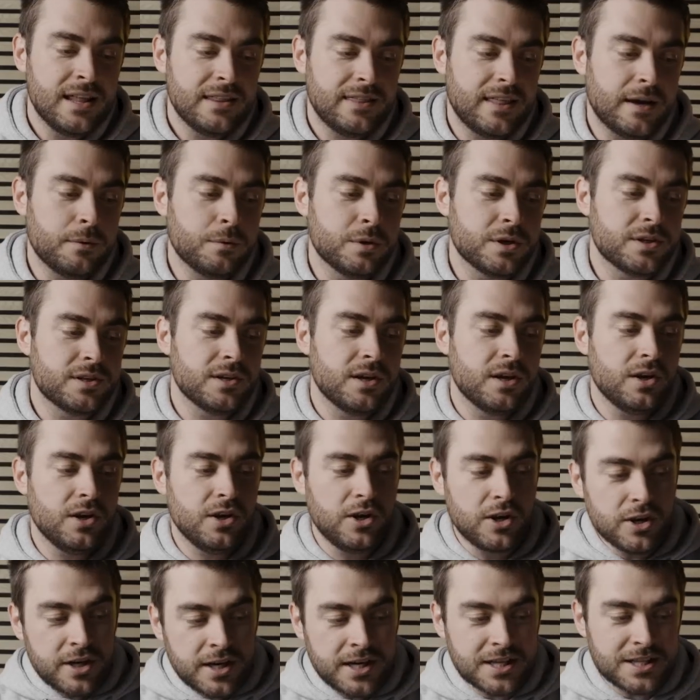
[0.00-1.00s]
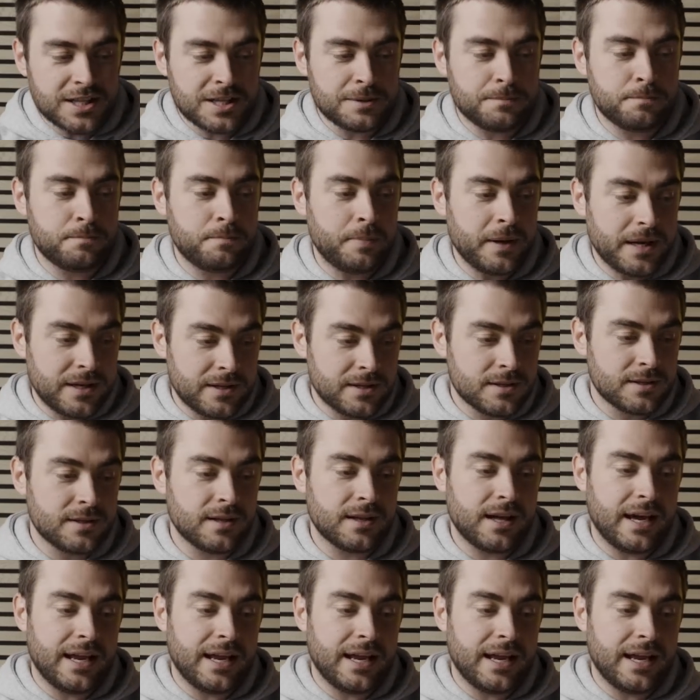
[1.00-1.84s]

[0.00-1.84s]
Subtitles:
They would look at the bill